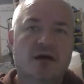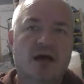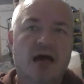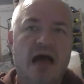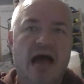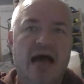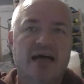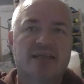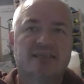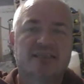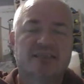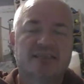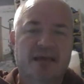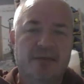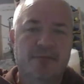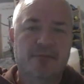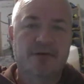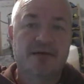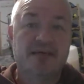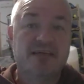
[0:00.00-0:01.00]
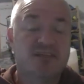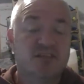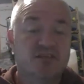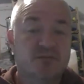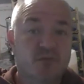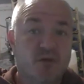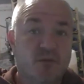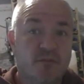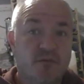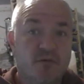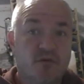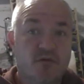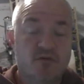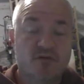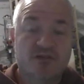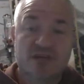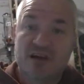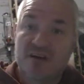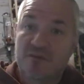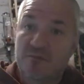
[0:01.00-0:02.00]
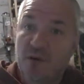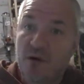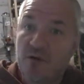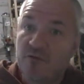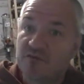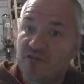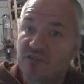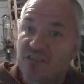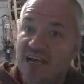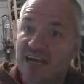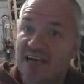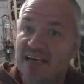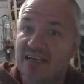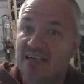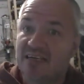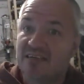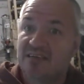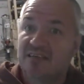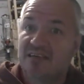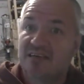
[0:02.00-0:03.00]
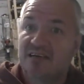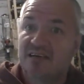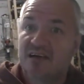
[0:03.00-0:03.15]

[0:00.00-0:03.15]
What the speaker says: And St. Peter's Plum Porter have both stayed.